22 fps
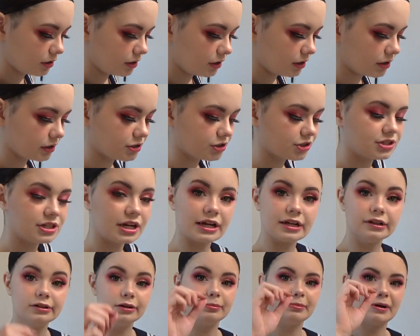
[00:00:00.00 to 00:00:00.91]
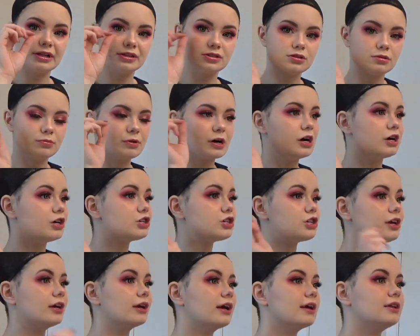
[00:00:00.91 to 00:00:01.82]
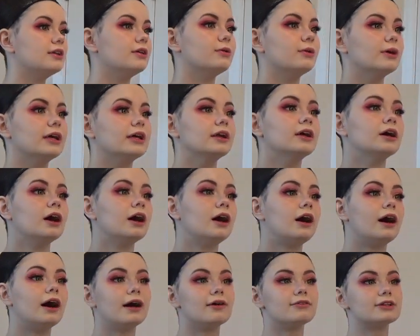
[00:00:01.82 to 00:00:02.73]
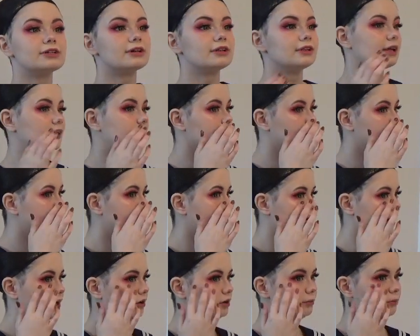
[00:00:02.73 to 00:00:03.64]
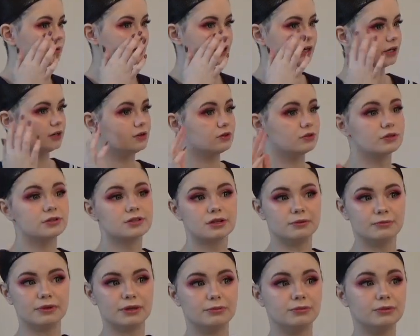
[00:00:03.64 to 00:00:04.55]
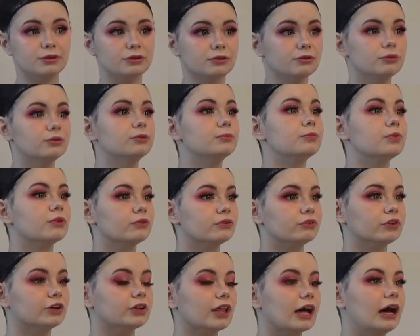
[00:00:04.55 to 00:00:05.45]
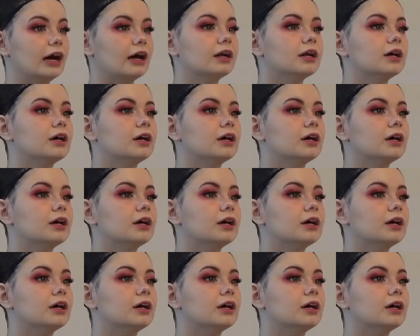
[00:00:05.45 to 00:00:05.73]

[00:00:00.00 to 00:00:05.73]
I just take a little pencil brush and I do it. I haven't done that in a while, but I know some people do prefer that.